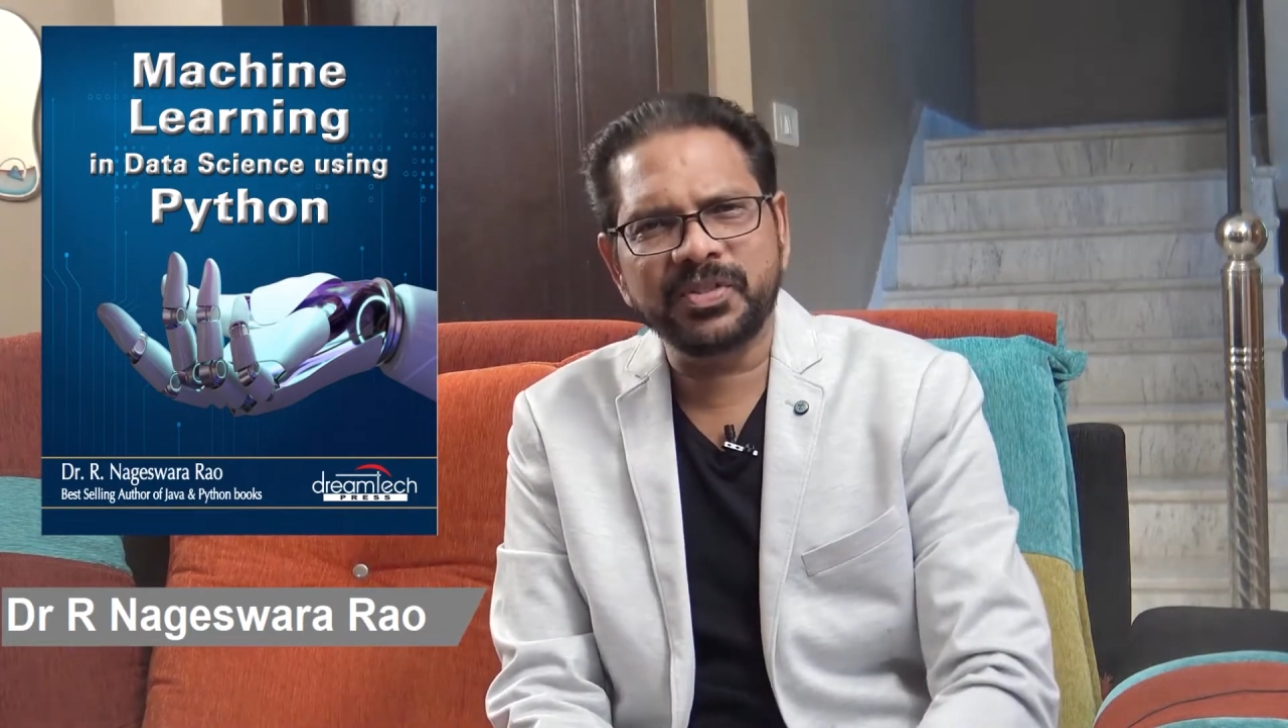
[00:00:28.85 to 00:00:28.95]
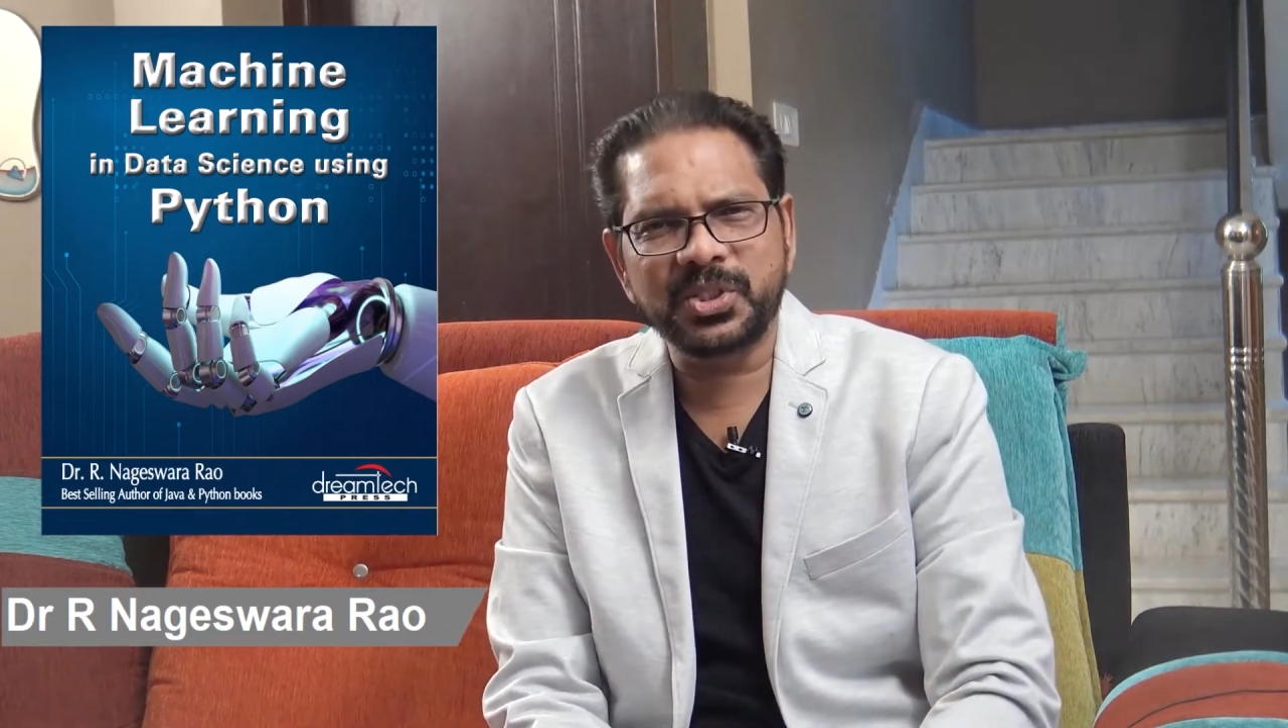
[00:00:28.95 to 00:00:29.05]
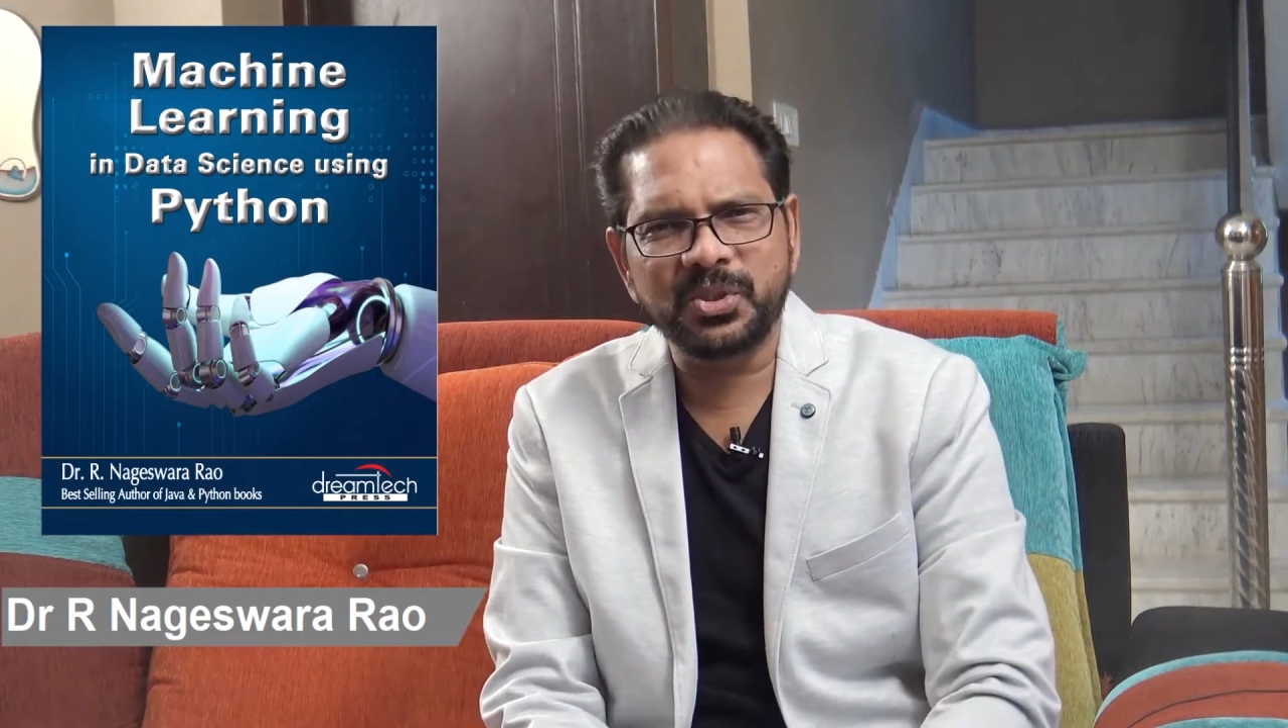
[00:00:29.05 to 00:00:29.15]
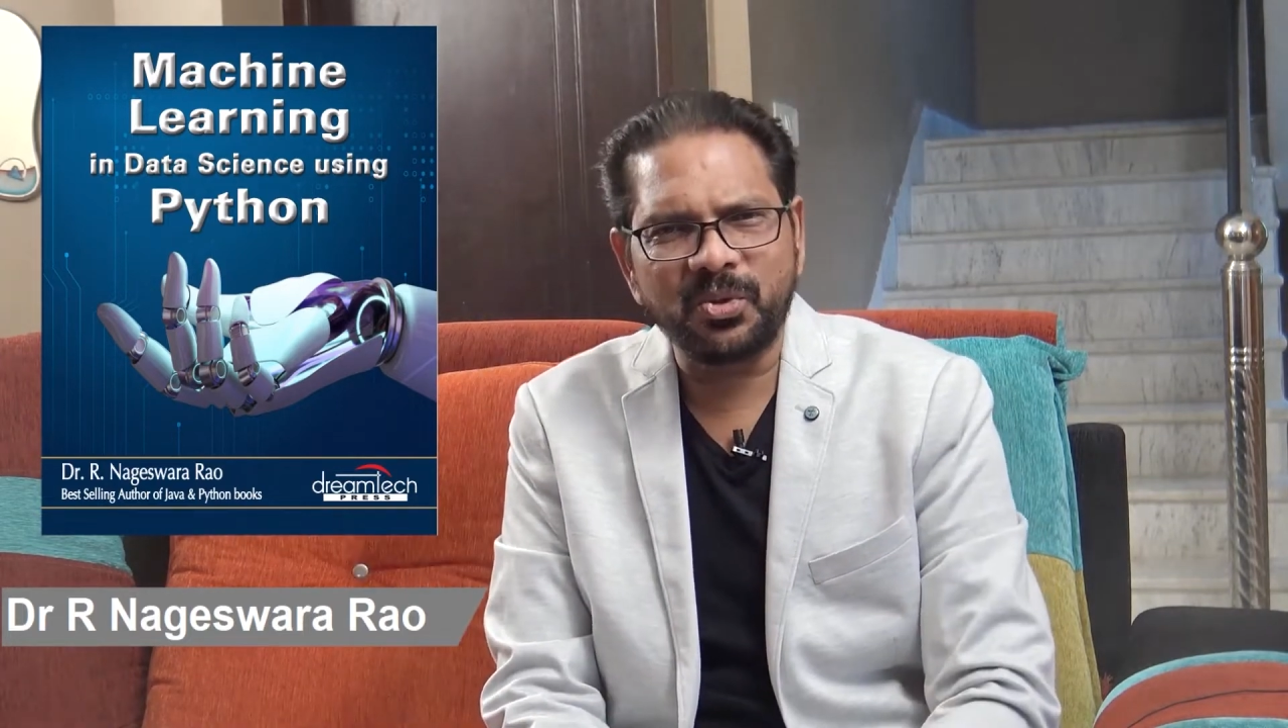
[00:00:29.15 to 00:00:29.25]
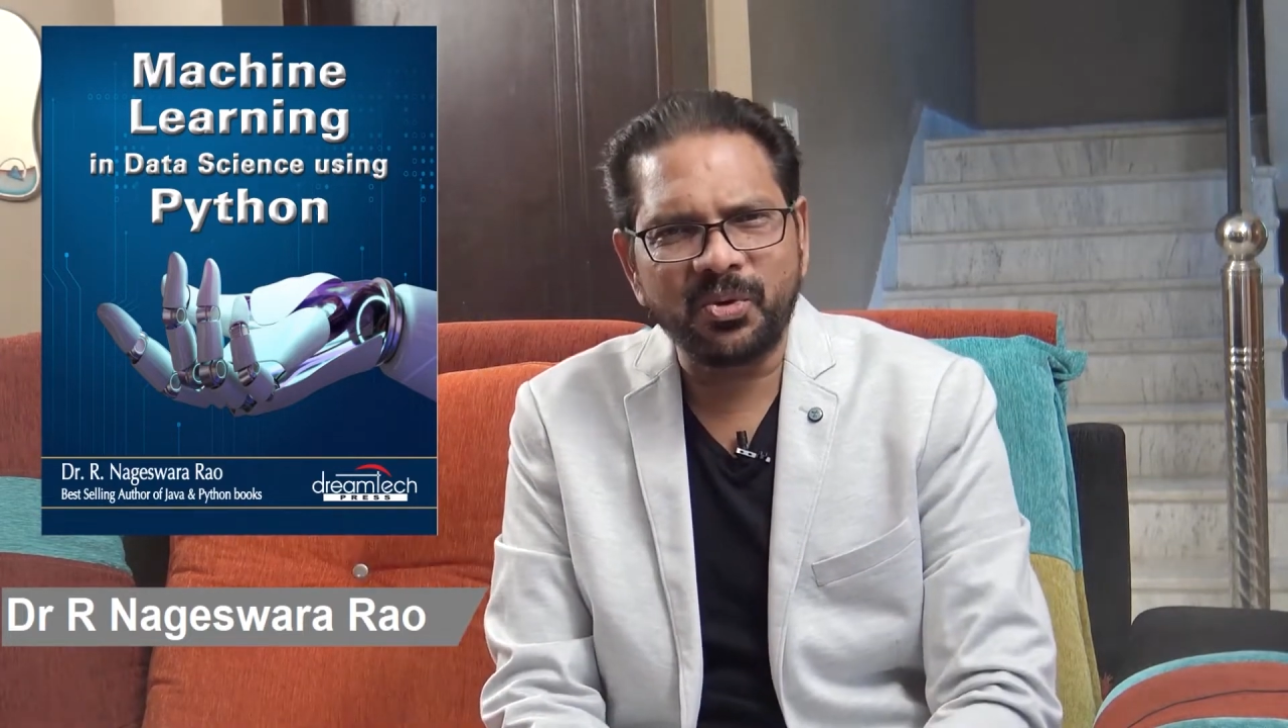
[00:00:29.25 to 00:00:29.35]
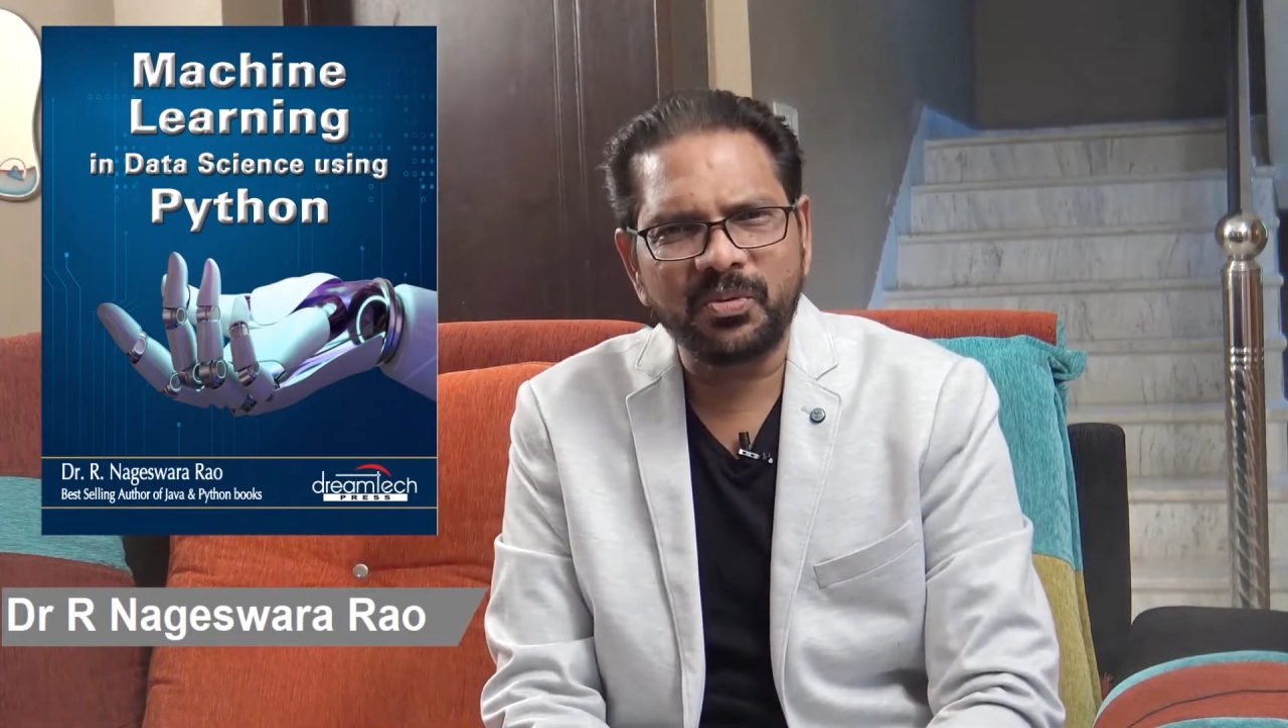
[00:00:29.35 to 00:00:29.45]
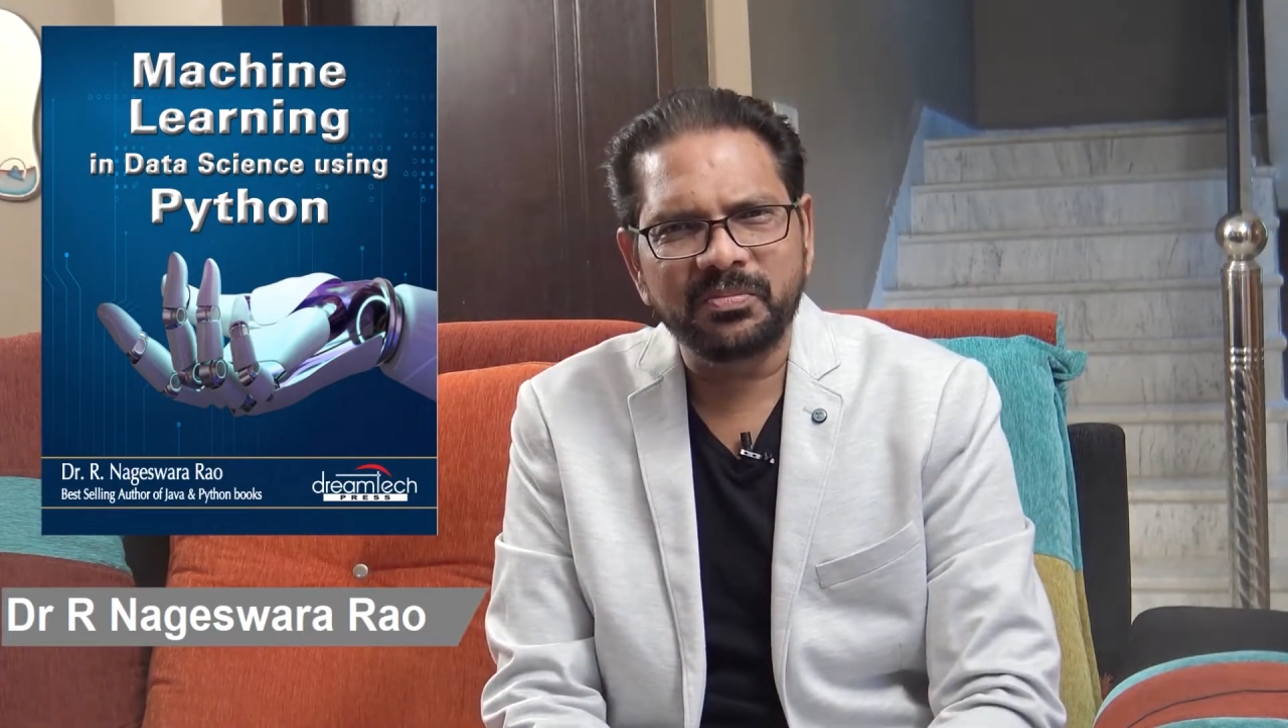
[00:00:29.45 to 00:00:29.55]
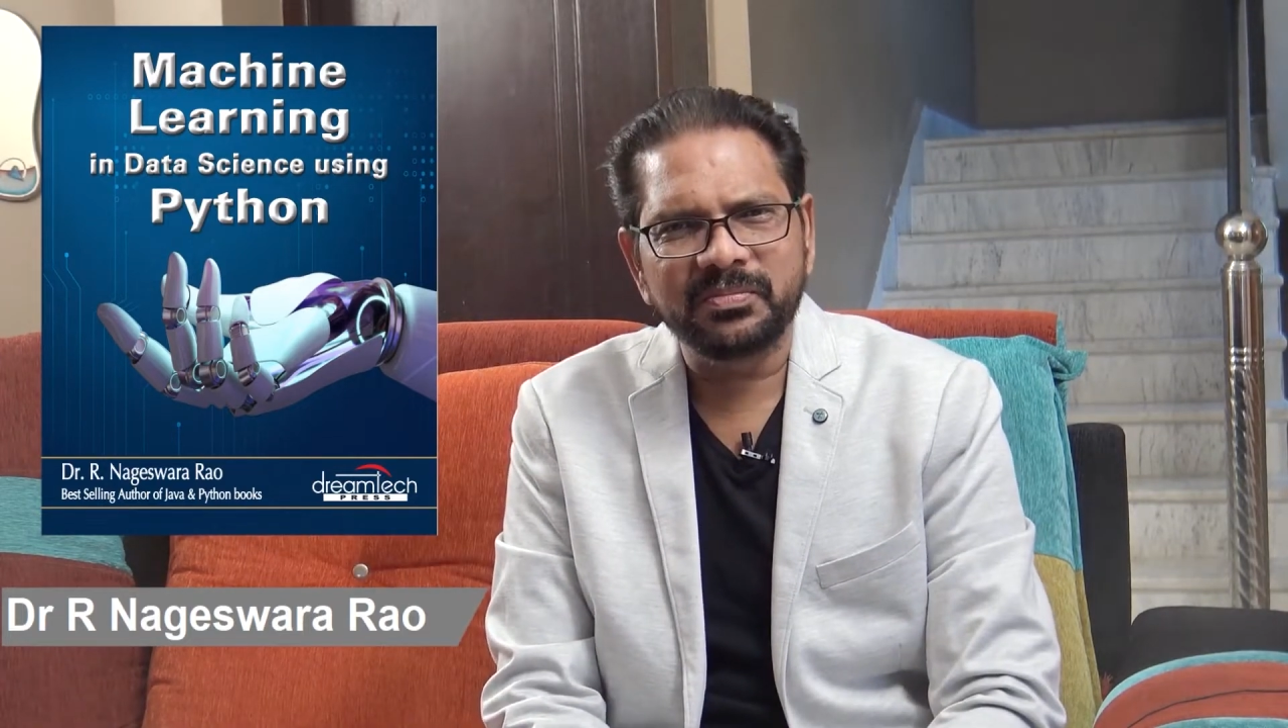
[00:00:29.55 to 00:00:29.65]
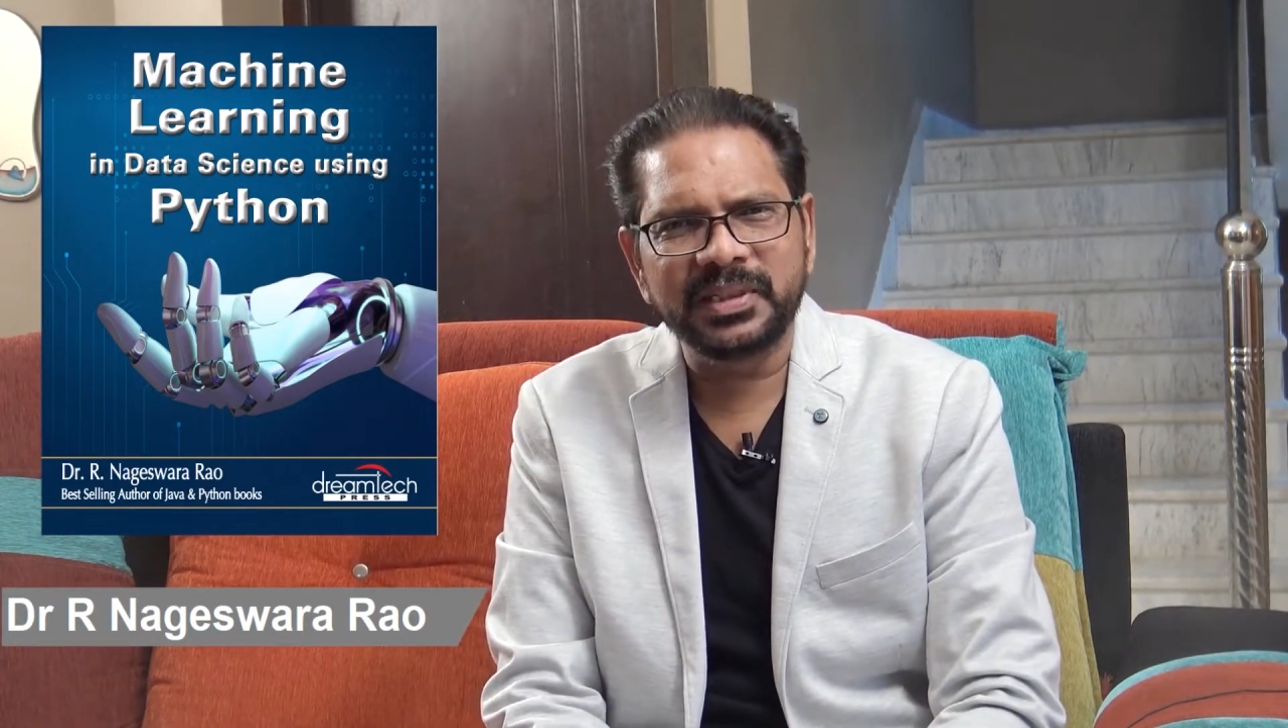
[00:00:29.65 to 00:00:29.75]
us know